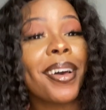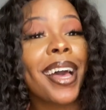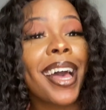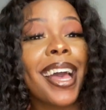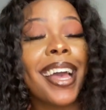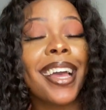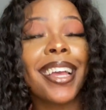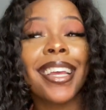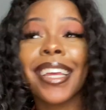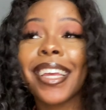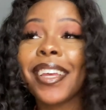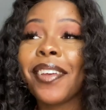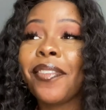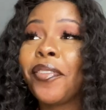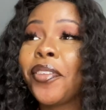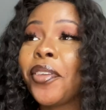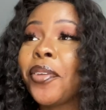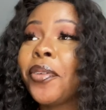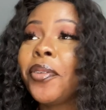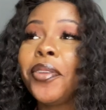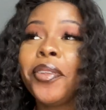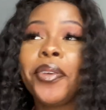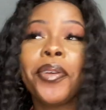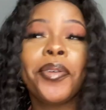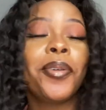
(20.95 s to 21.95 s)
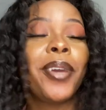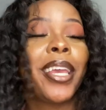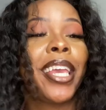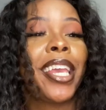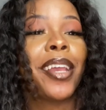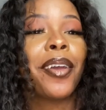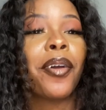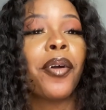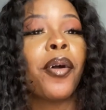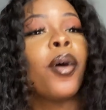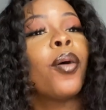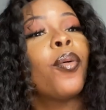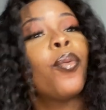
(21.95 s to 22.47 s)
back, if you're new
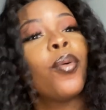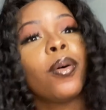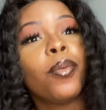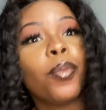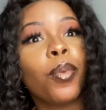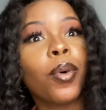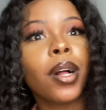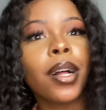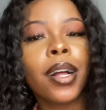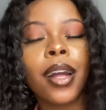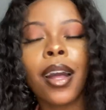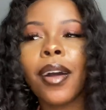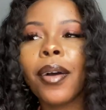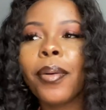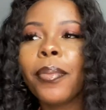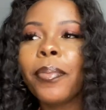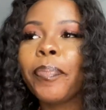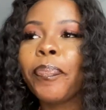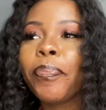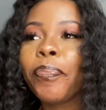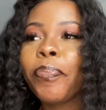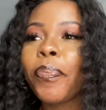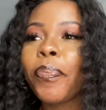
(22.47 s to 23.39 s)
here, well welcome.